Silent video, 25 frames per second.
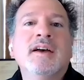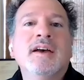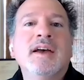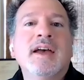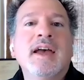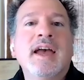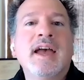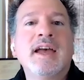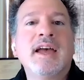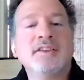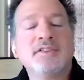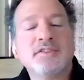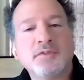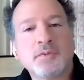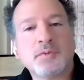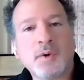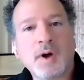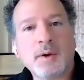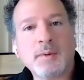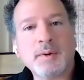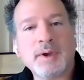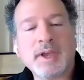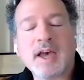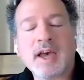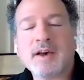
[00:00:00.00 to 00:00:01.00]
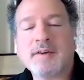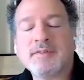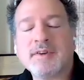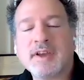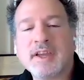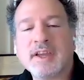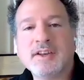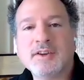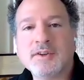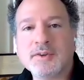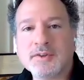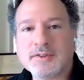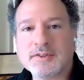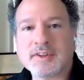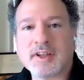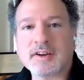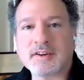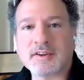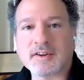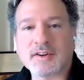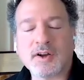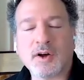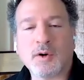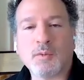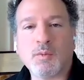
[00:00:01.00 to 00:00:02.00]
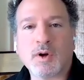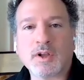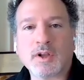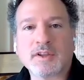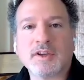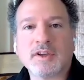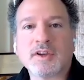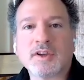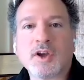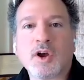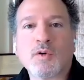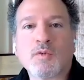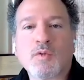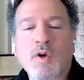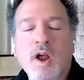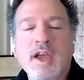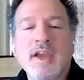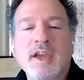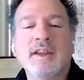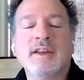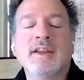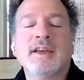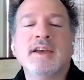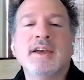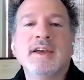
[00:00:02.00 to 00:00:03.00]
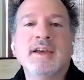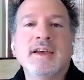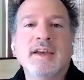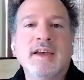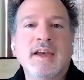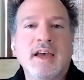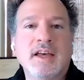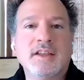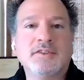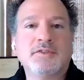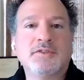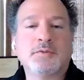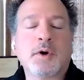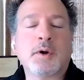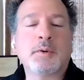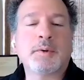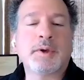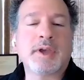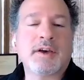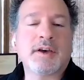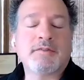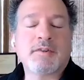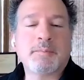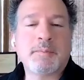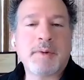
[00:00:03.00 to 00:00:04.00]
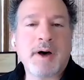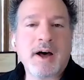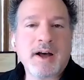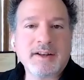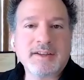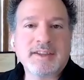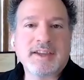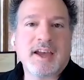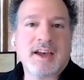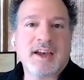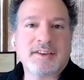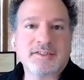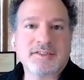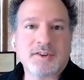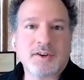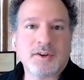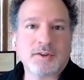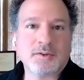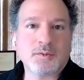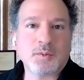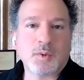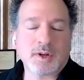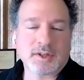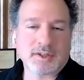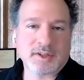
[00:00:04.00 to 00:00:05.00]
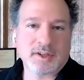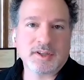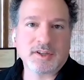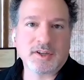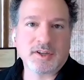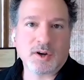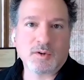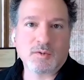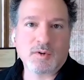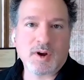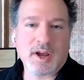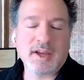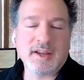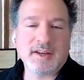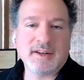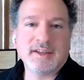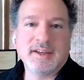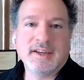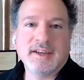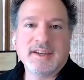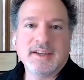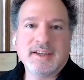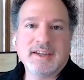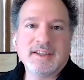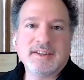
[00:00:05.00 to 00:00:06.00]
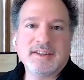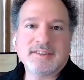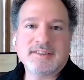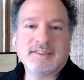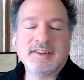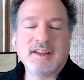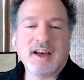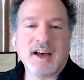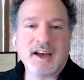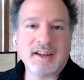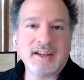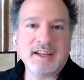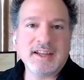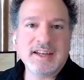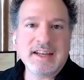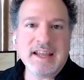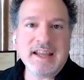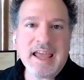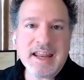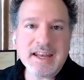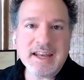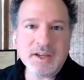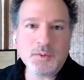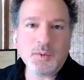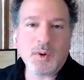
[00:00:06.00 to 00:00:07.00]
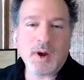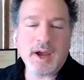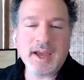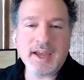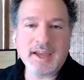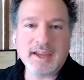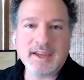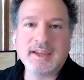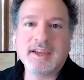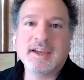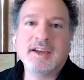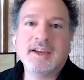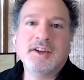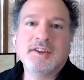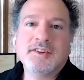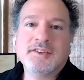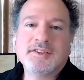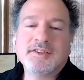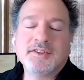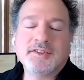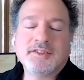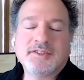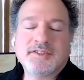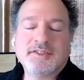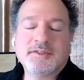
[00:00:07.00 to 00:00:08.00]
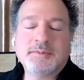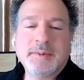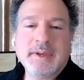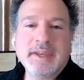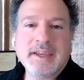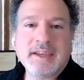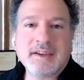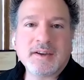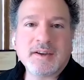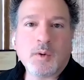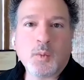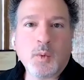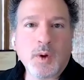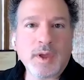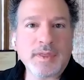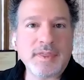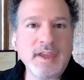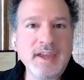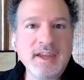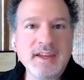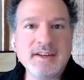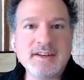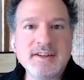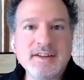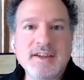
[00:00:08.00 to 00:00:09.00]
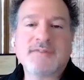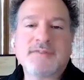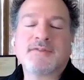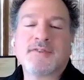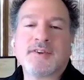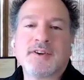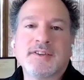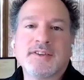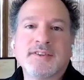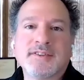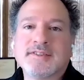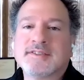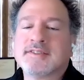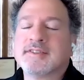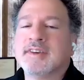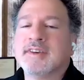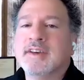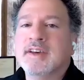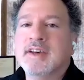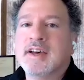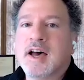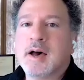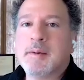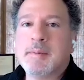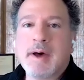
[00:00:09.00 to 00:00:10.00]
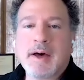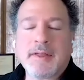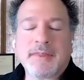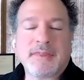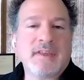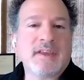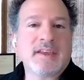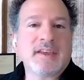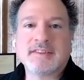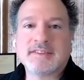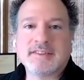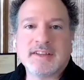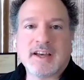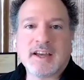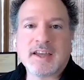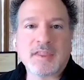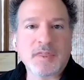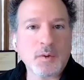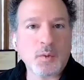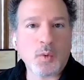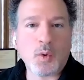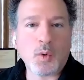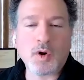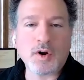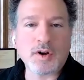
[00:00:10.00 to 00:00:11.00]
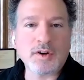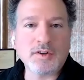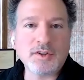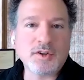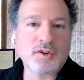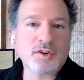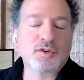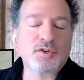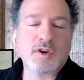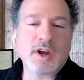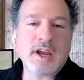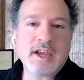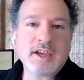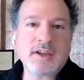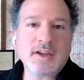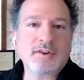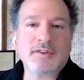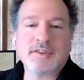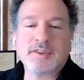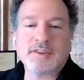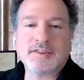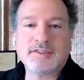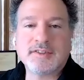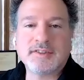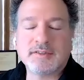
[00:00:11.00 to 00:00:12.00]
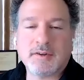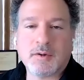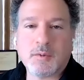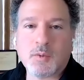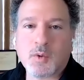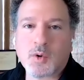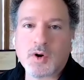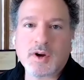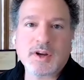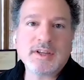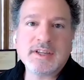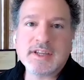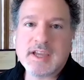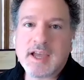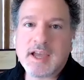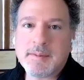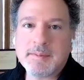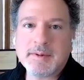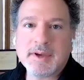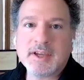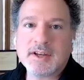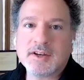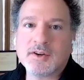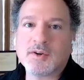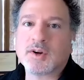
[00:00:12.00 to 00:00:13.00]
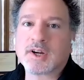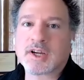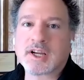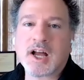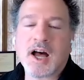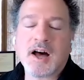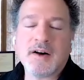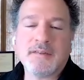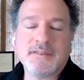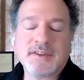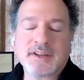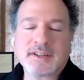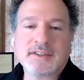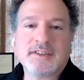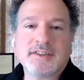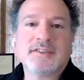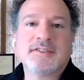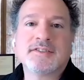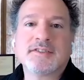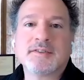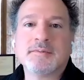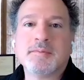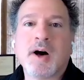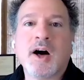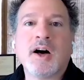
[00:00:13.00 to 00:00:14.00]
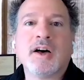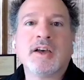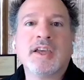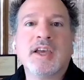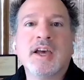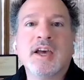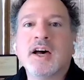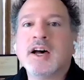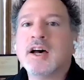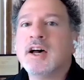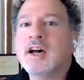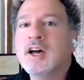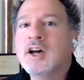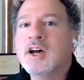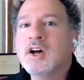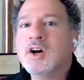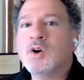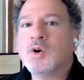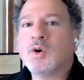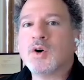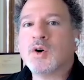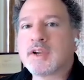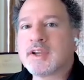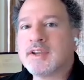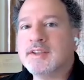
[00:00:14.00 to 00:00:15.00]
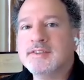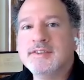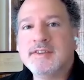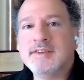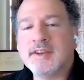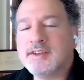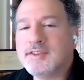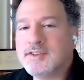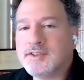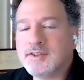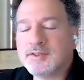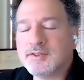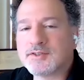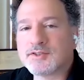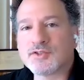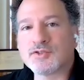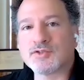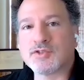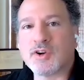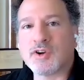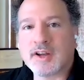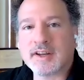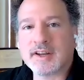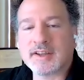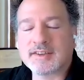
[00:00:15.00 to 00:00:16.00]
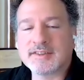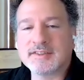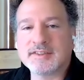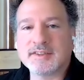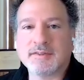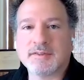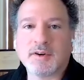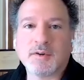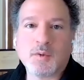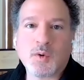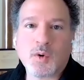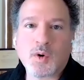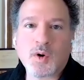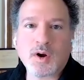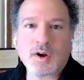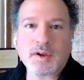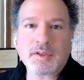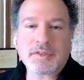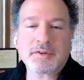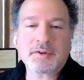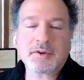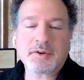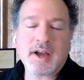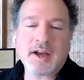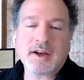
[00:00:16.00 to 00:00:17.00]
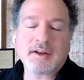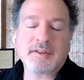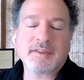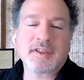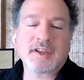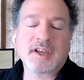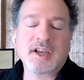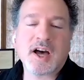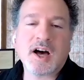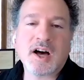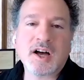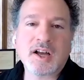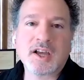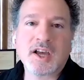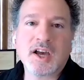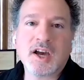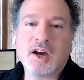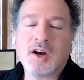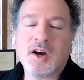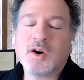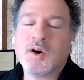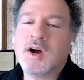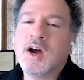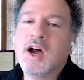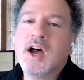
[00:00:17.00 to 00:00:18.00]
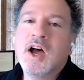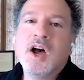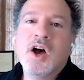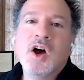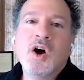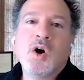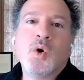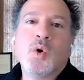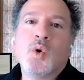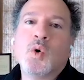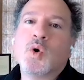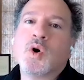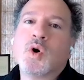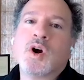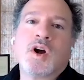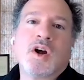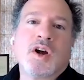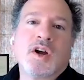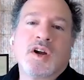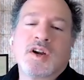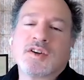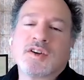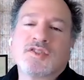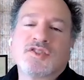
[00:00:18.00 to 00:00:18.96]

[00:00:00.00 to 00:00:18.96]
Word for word: Hence, why we have a newsletter called What Could Go Right Hence why we have a podcast called What Could Go Right. It is not in any way to speak with indifference about things like the war in Ukraine or the civil war in Yemen or conflict in Somalia or continued chronic civil war throughout the Congo or